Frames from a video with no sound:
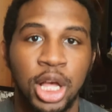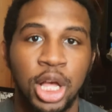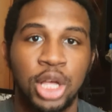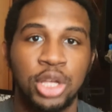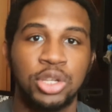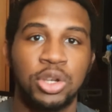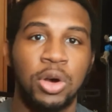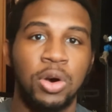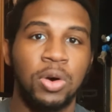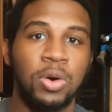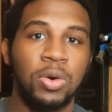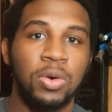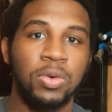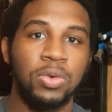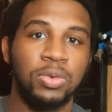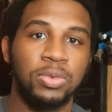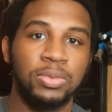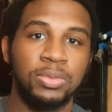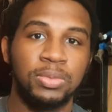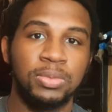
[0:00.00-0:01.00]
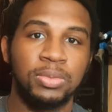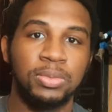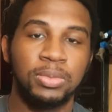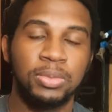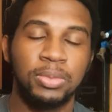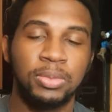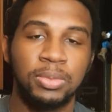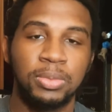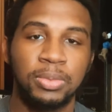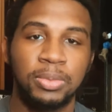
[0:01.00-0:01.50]
So,
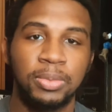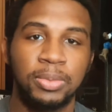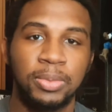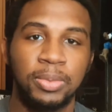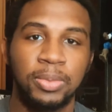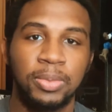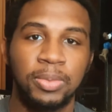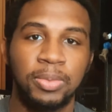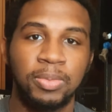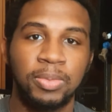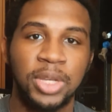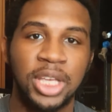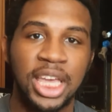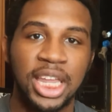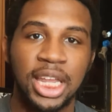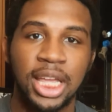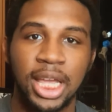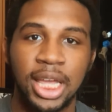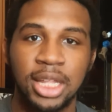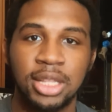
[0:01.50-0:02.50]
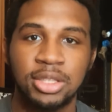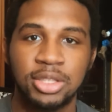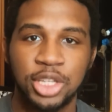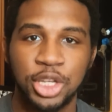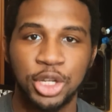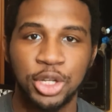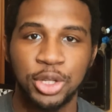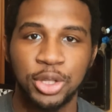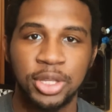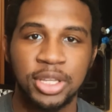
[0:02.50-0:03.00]
getting
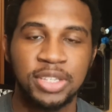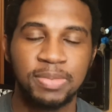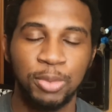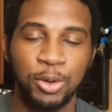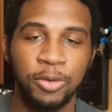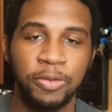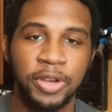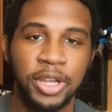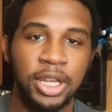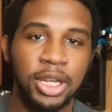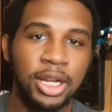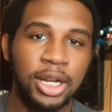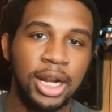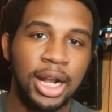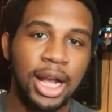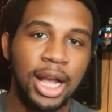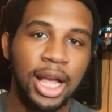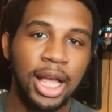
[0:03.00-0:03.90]
into this movie,